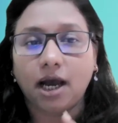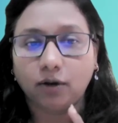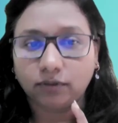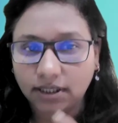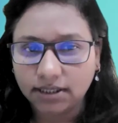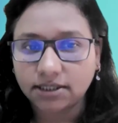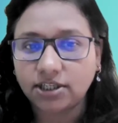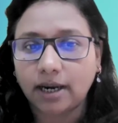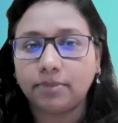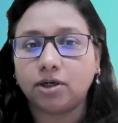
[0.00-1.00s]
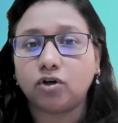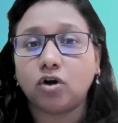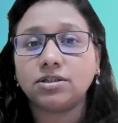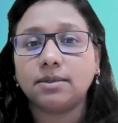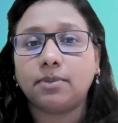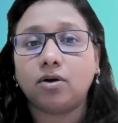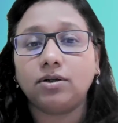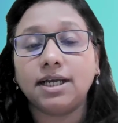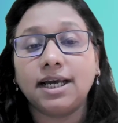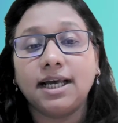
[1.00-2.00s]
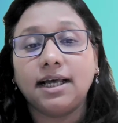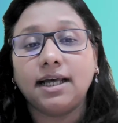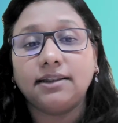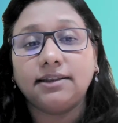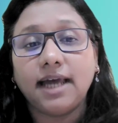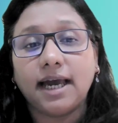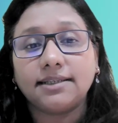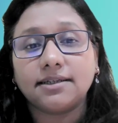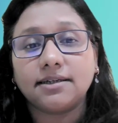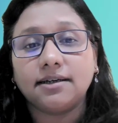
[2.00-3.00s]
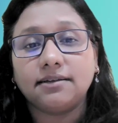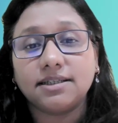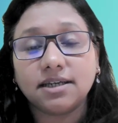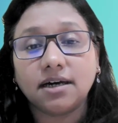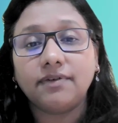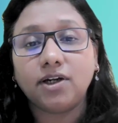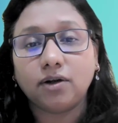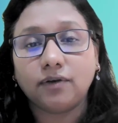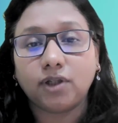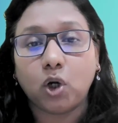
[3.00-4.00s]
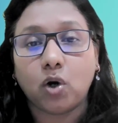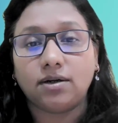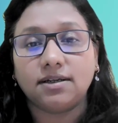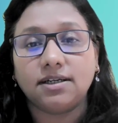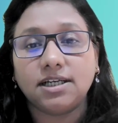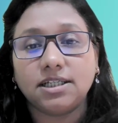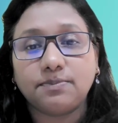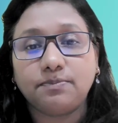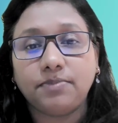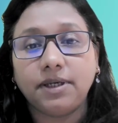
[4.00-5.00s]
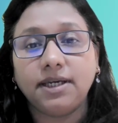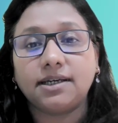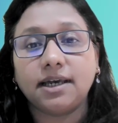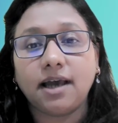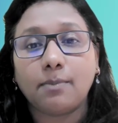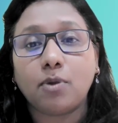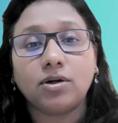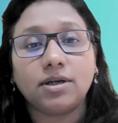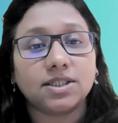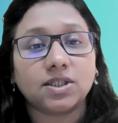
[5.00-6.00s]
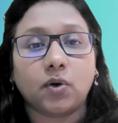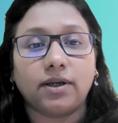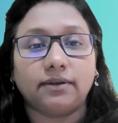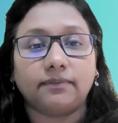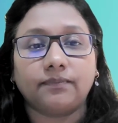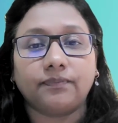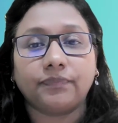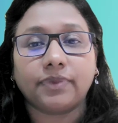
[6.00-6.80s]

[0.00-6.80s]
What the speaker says: Now, this chapter talks about that the servant of the Lord speaking about his calling.